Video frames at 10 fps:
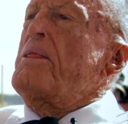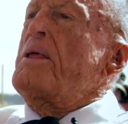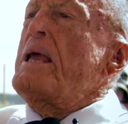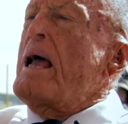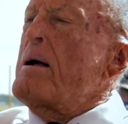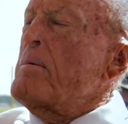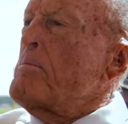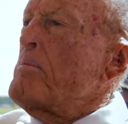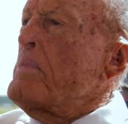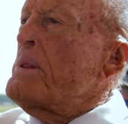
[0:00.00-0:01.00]
the
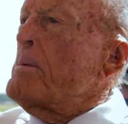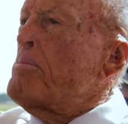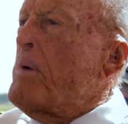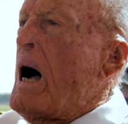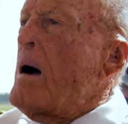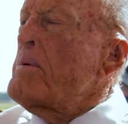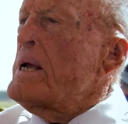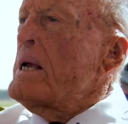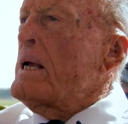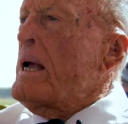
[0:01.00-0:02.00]

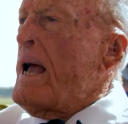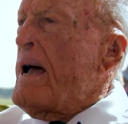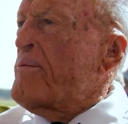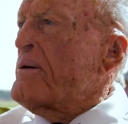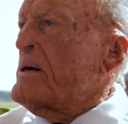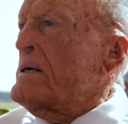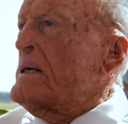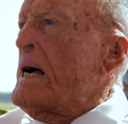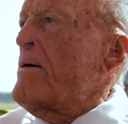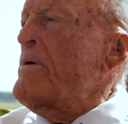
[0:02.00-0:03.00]
bombing effort
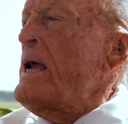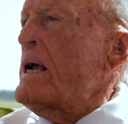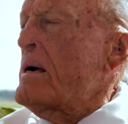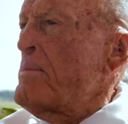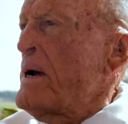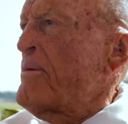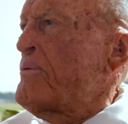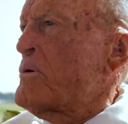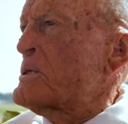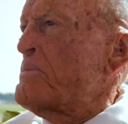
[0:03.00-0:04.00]
of Hickam Air
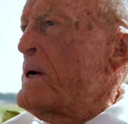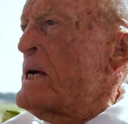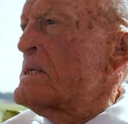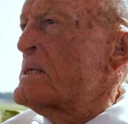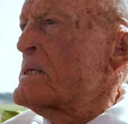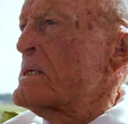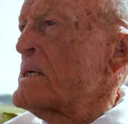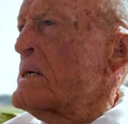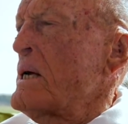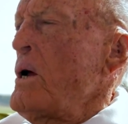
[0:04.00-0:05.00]
Force Base
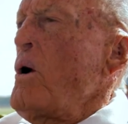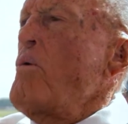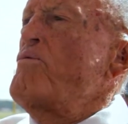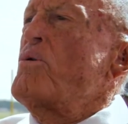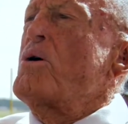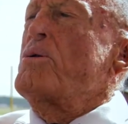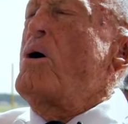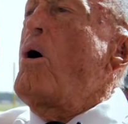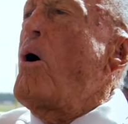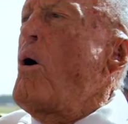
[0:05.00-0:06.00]
for the
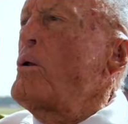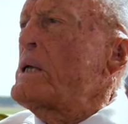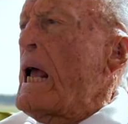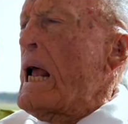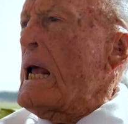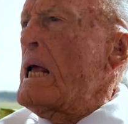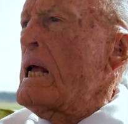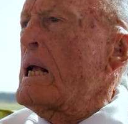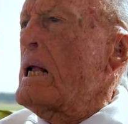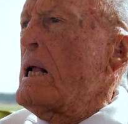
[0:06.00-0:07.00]
whole day
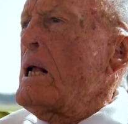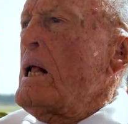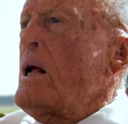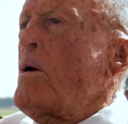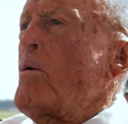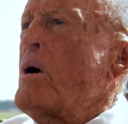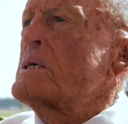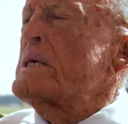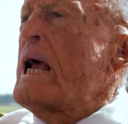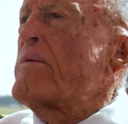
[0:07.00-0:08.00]

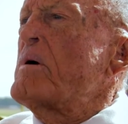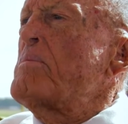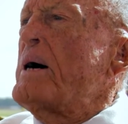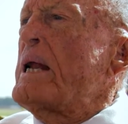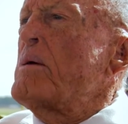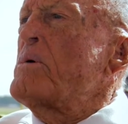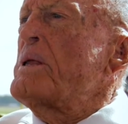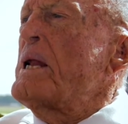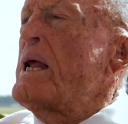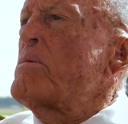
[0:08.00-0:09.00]
was everybody
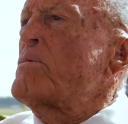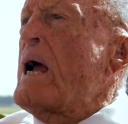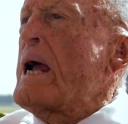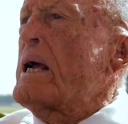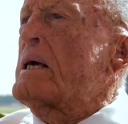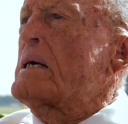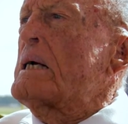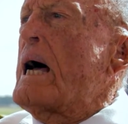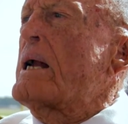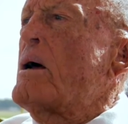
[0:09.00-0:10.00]
with any rank
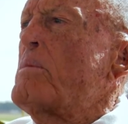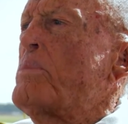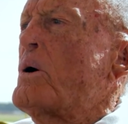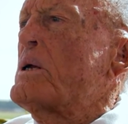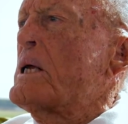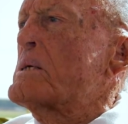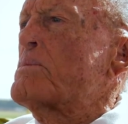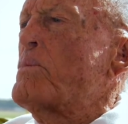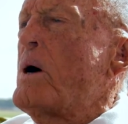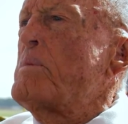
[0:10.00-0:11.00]
got on board this
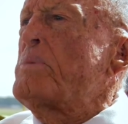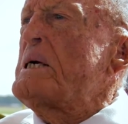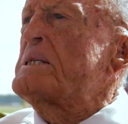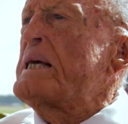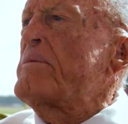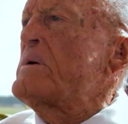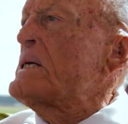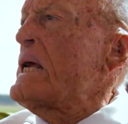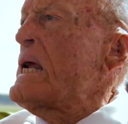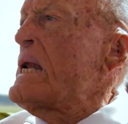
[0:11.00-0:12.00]
one
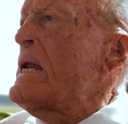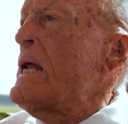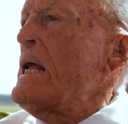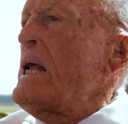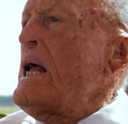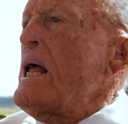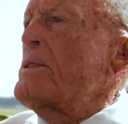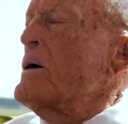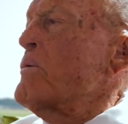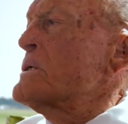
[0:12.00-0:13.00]
B-17
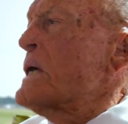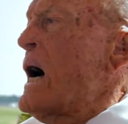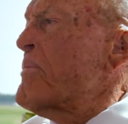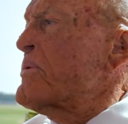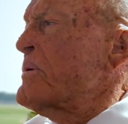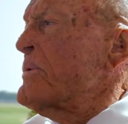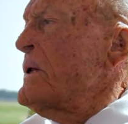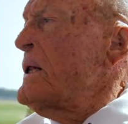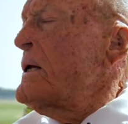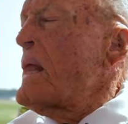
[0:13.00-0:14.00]
that was operable,